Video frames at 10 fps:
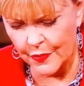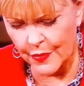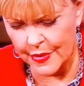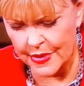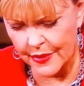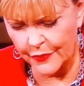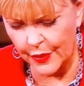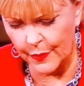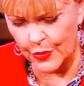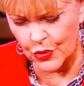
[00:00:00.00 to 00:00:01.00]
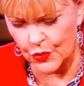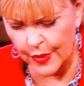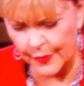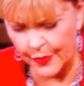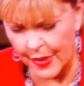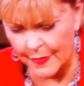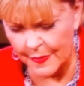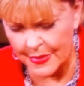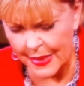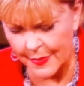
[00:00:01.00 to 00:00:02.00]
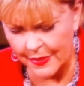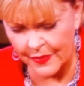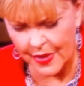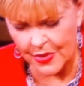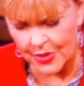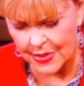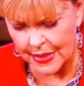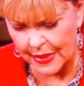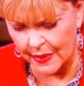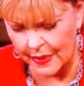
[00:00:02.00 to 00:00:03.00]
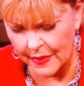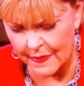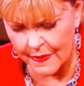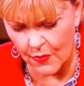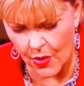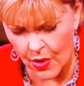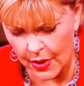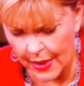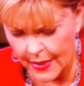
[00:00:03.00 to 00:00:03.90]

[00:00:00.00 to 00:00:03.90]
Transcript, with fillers: of you who are suffering with joint problems, I believe God's just healing all